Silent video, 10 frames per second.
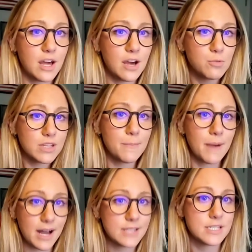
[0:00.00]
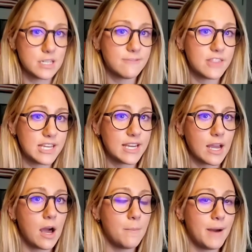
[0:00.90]
a really positive thing
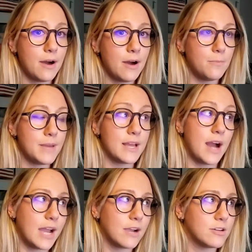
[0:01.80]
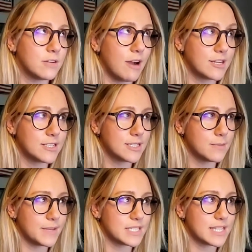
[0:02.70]
about being higher in
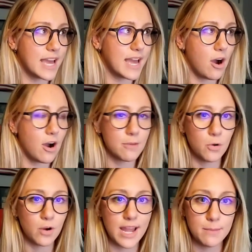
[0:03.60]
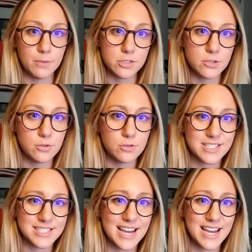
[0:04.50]
neuroticism is they are more able to
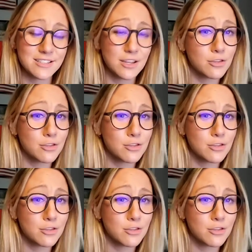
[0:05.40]
detect